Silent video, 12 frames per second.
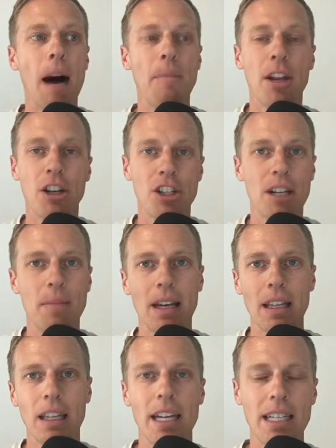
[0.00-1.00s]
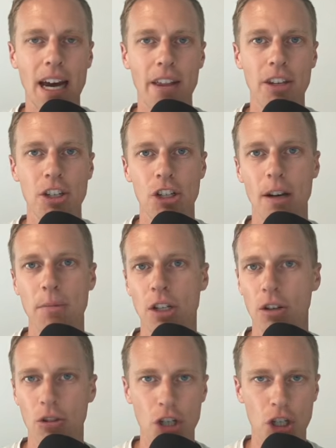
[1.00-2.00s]
there's going to be a link down in the
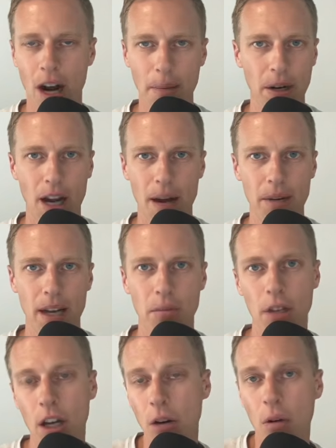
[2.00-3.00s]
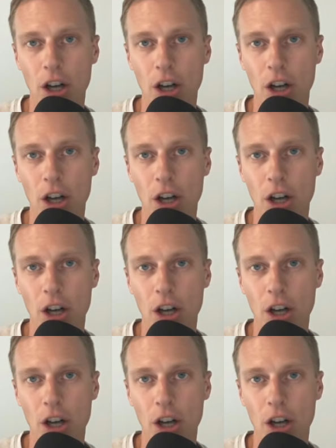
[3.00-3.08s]
description, or just drop a comment down below.